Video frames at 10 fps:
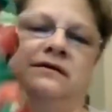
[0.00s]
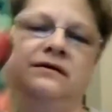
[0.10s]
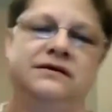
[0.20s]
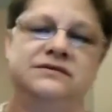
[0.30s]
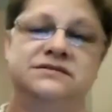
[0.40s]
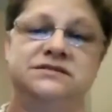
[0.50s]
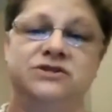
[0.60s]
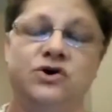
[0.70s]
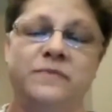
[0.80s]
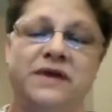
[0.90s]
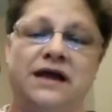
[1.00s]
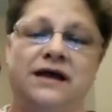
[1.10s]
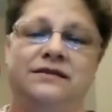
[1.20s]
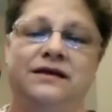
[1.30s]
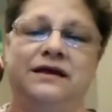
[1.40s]
is a
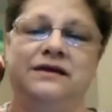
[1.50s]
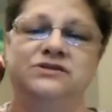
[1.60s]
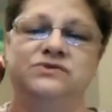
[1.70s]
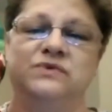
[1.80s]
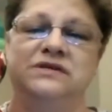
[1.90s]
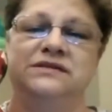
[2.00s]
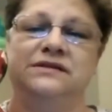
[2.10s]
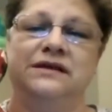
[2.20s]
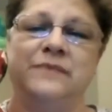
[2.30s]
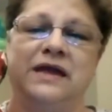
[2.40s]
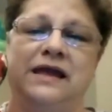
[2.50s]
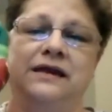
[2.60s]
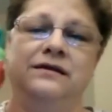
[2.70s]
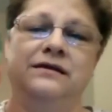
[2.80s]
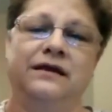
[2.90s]
snowman that I just recently
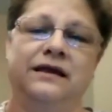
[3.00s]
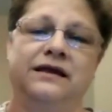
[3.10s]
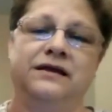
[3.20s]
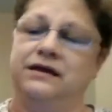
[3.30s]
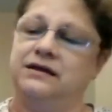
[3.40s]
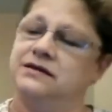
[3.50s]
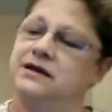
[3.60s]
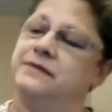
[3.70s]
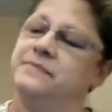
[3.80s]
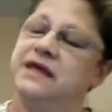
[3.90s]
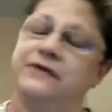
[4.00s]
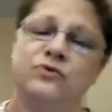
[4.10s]
made. And the other